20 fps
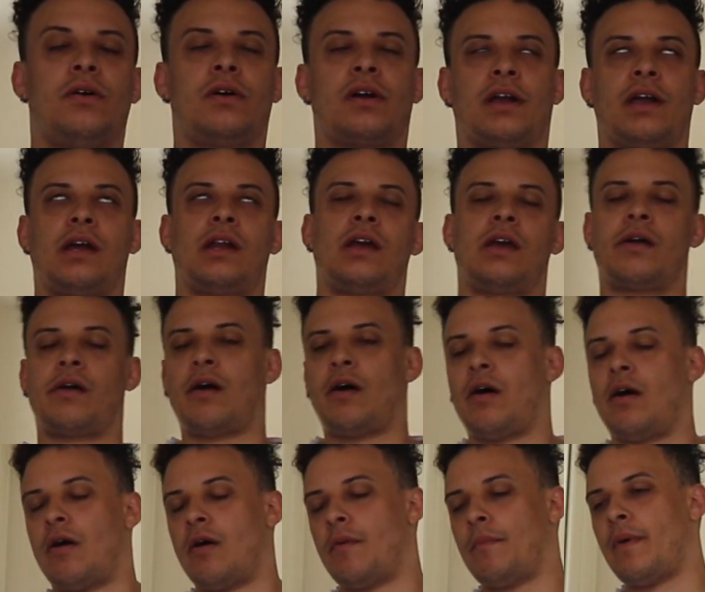organic
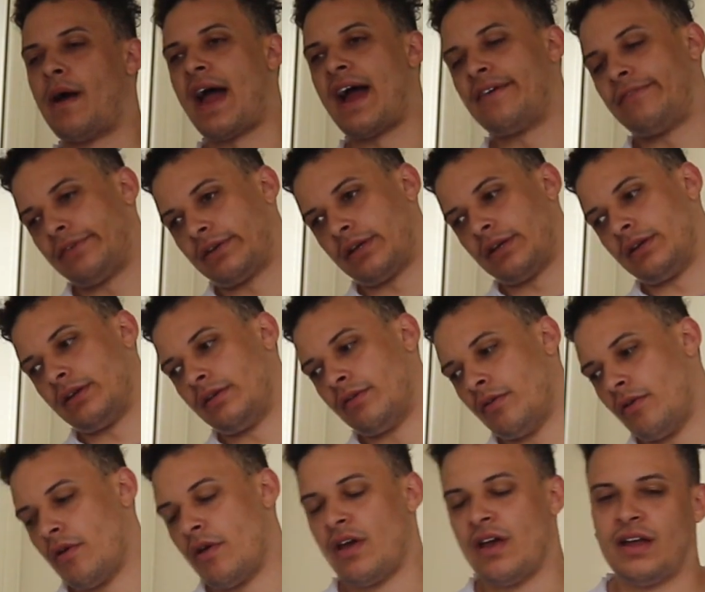African
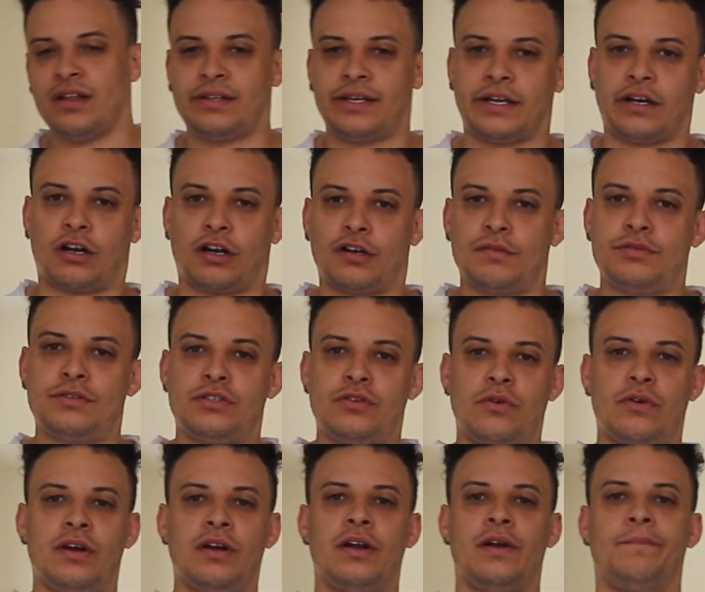herb
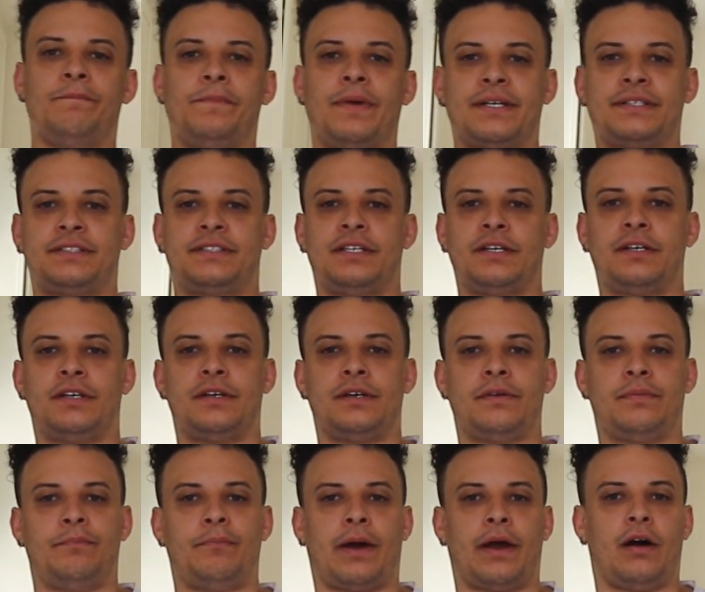store next
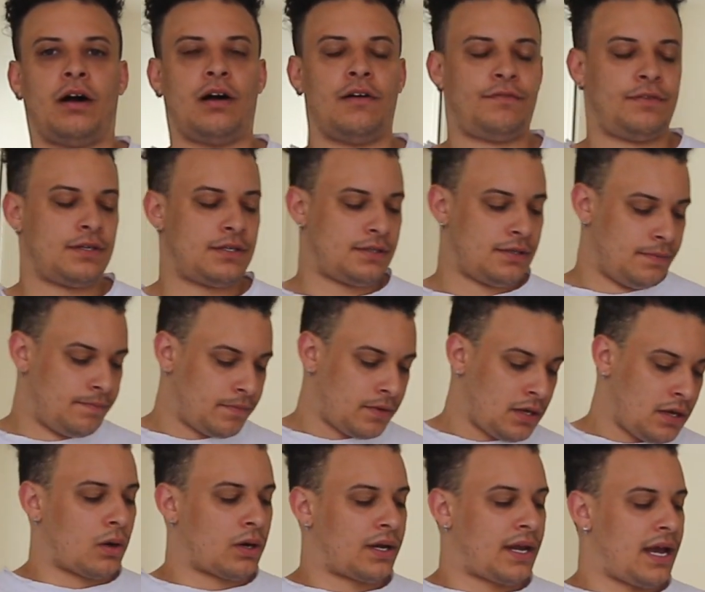to my office.
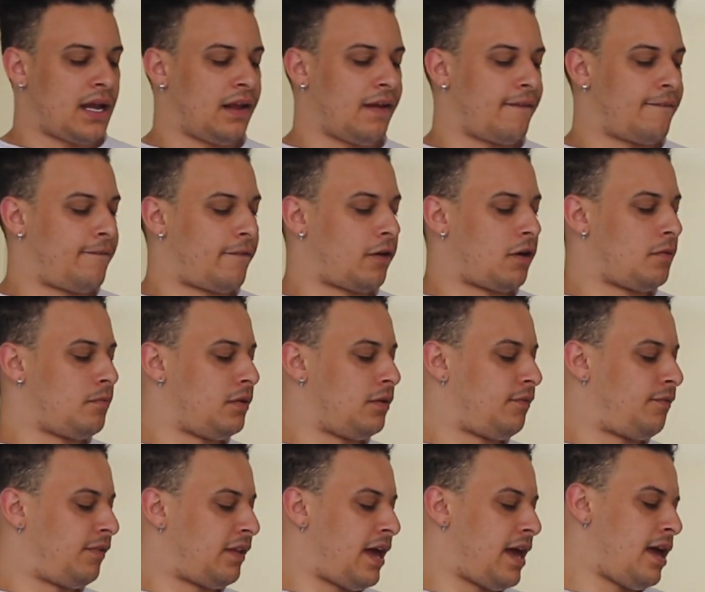Organic, firm, and
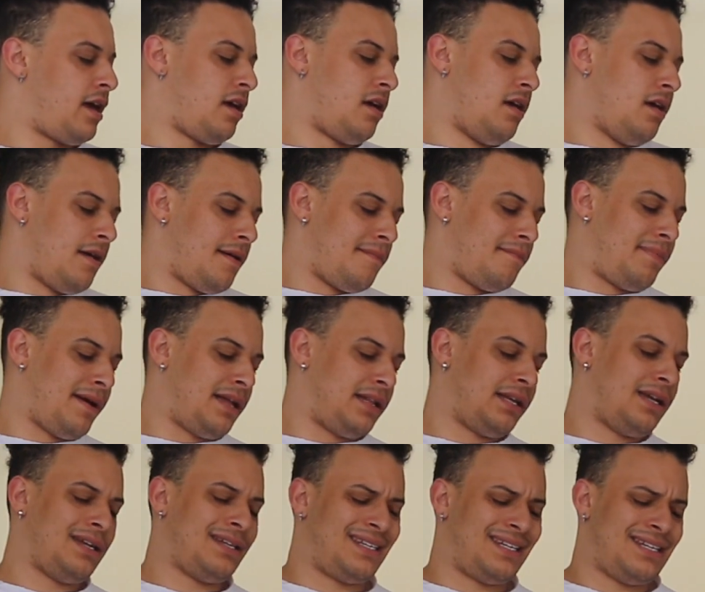flat
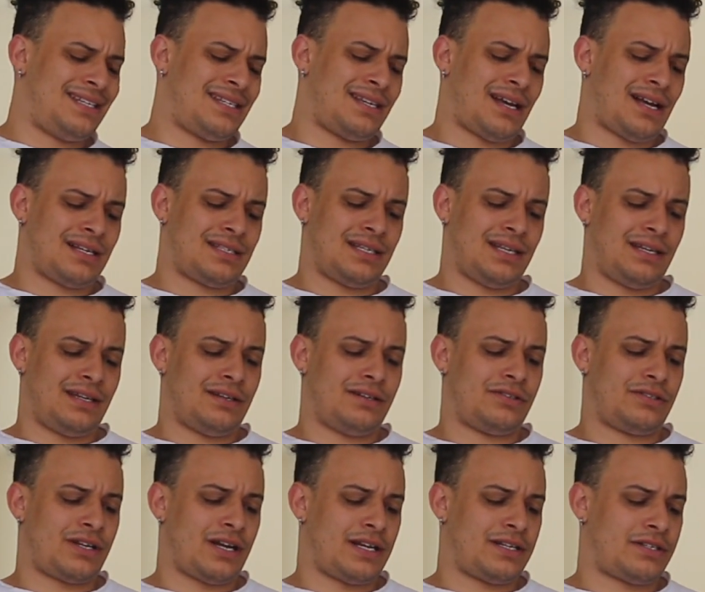belly detox and
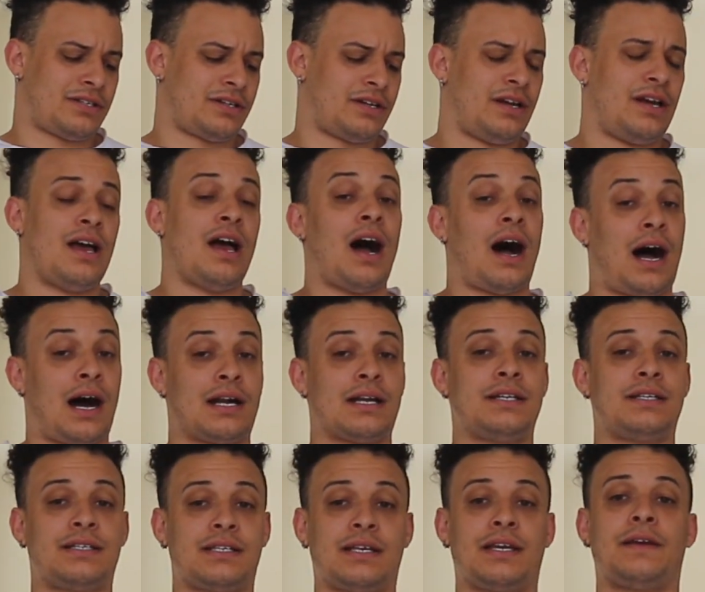energizer.
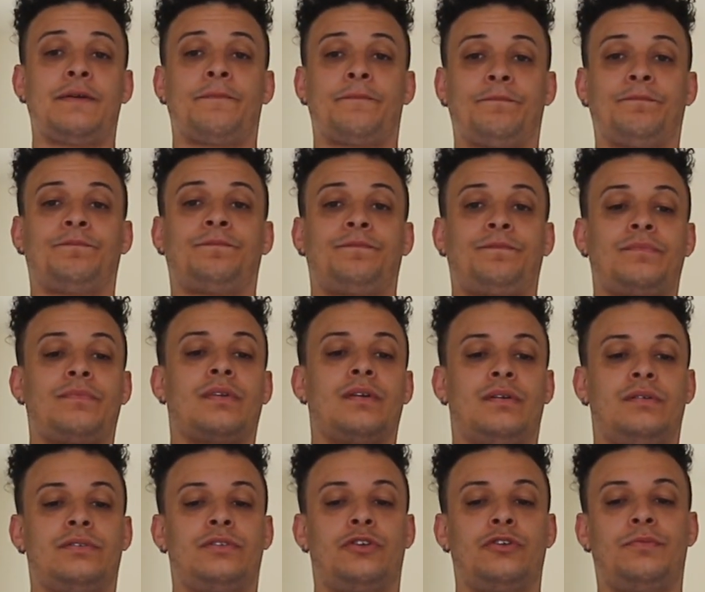Honestly,
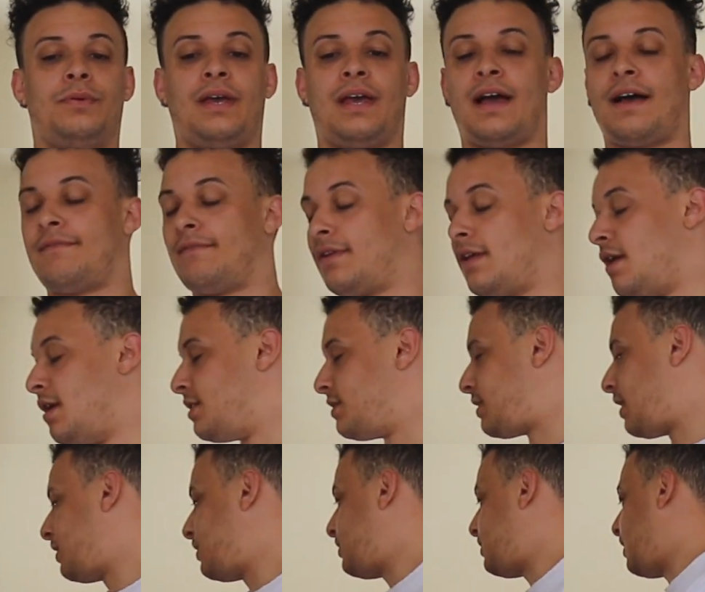do be having.
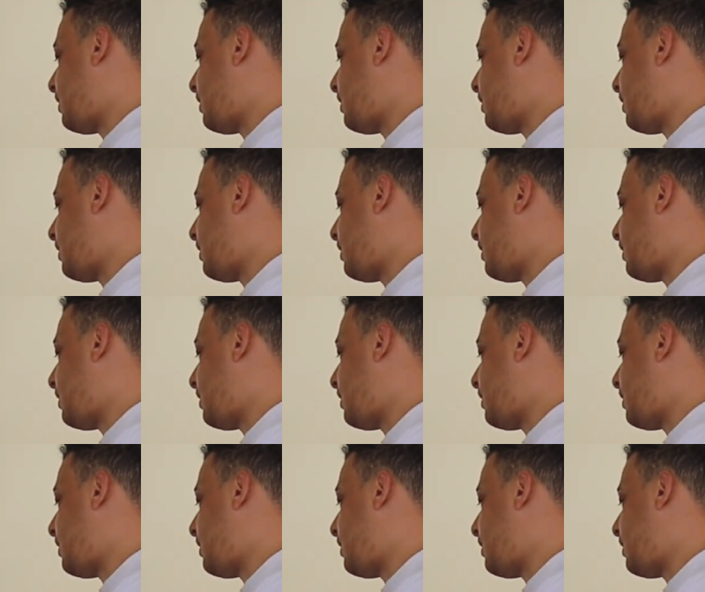So I just